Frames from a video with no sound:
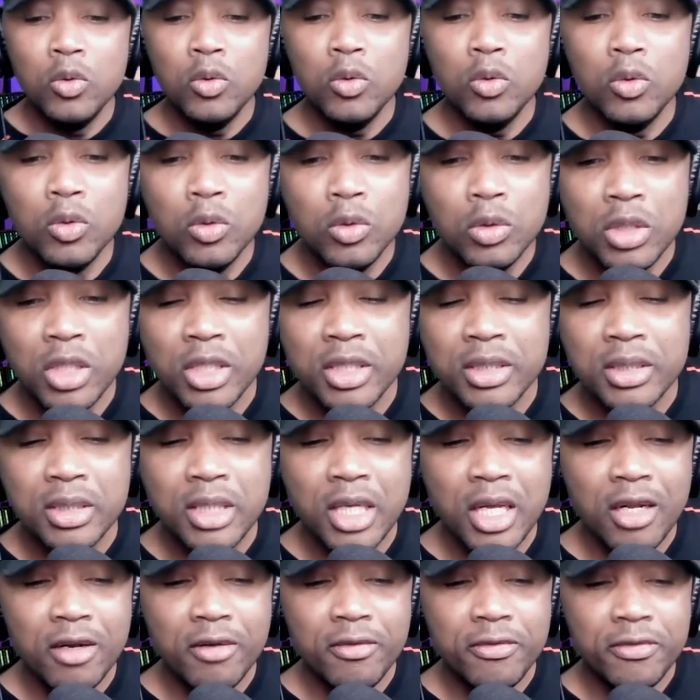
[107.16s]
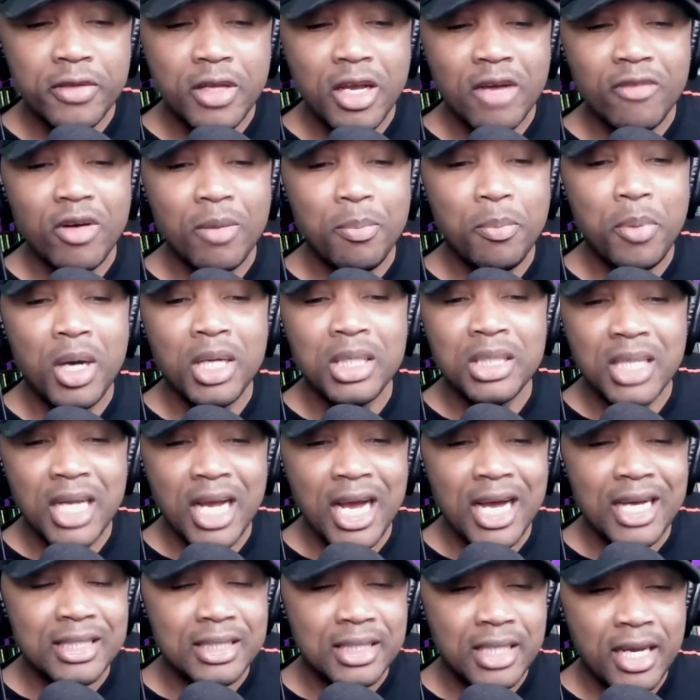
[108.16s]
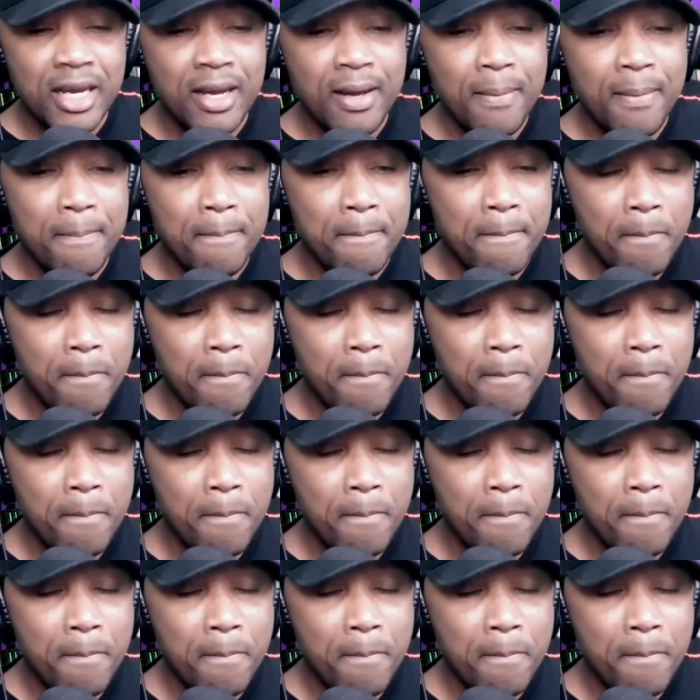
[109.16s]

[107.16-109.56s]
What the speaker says: You yourself, you have a podcast, yeah?